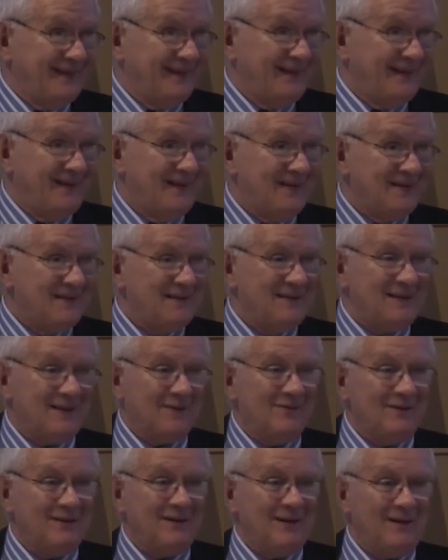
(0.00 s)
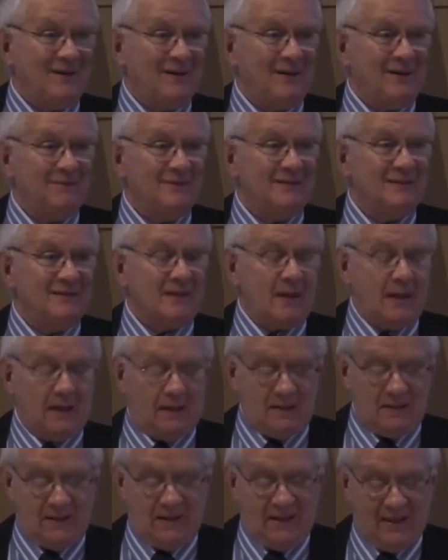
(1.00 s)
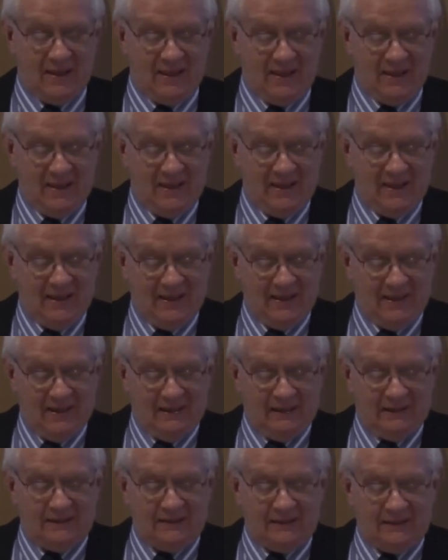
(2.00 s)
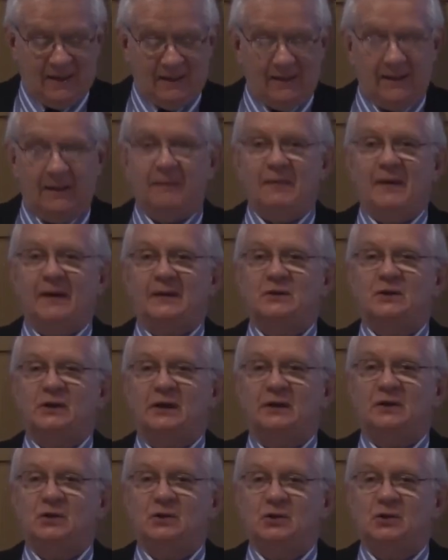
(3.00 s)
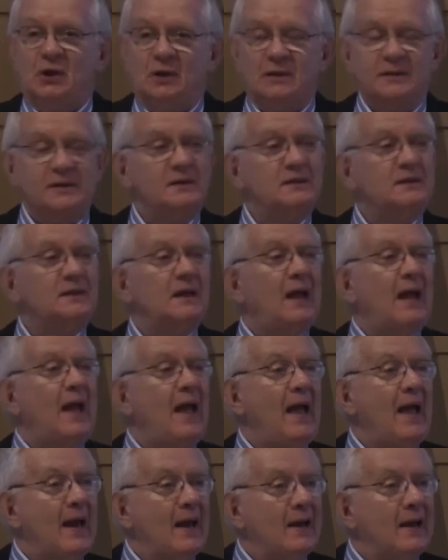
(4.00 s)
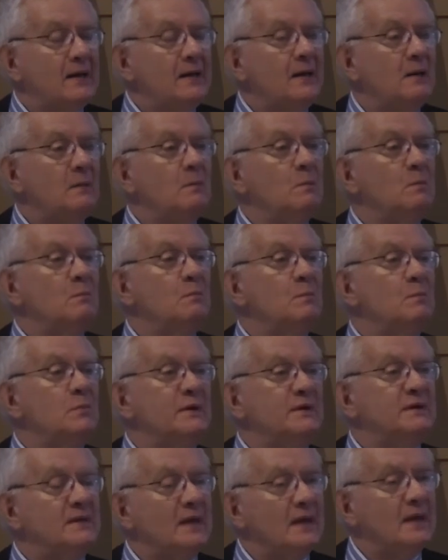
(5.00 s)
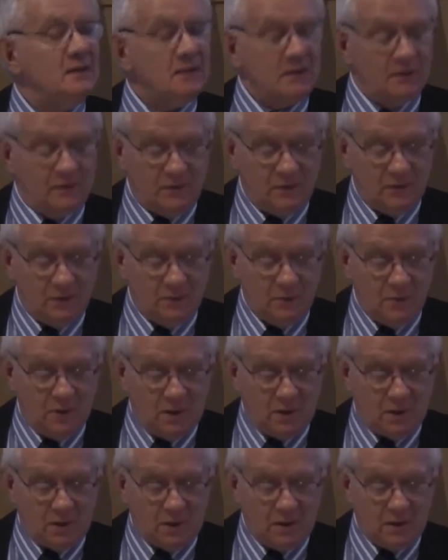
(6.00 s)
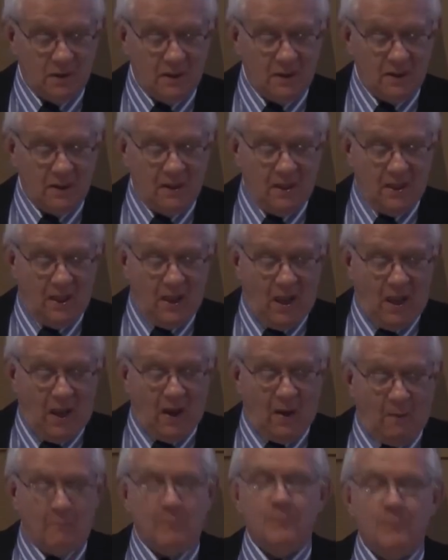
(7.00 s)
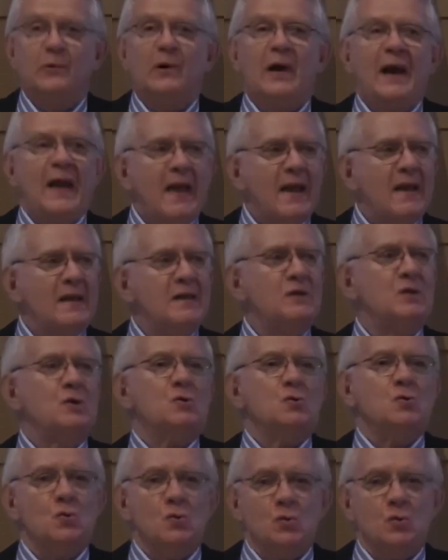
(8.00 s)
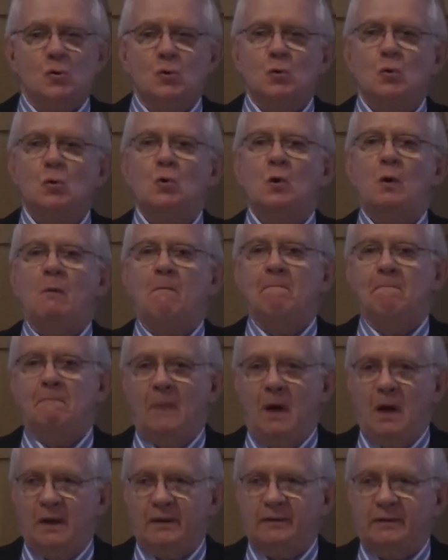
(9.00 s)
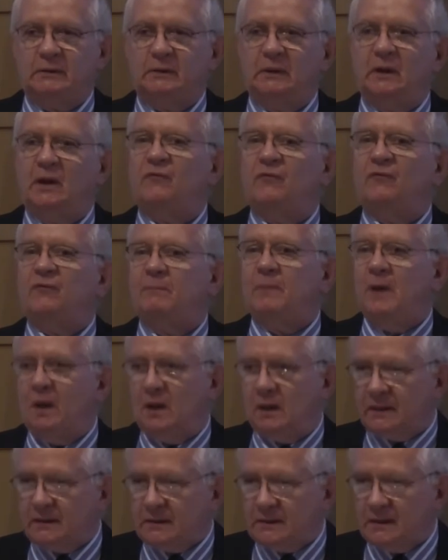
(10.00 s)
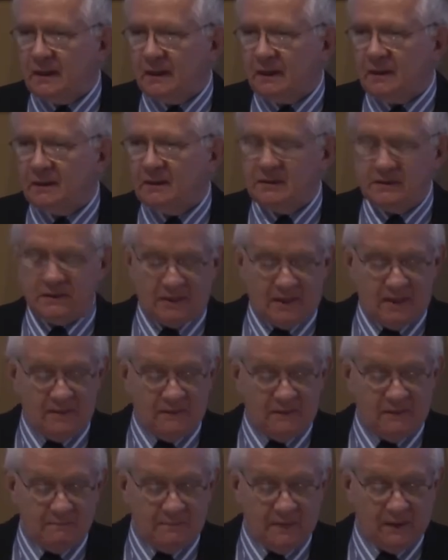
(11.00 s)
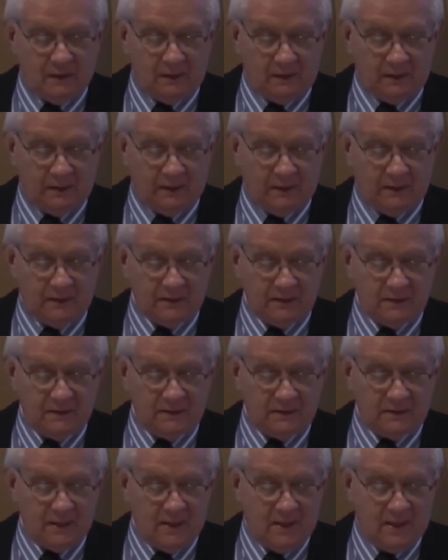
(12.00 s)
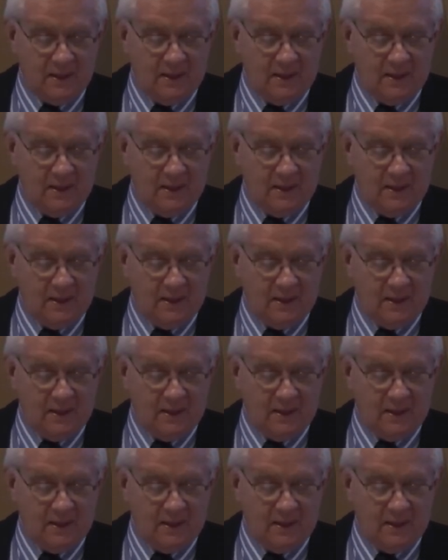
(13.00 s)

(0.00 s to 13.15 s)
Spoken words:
our Secretary of State, said that she just had presented to her a brand new model of politics in the Middle East,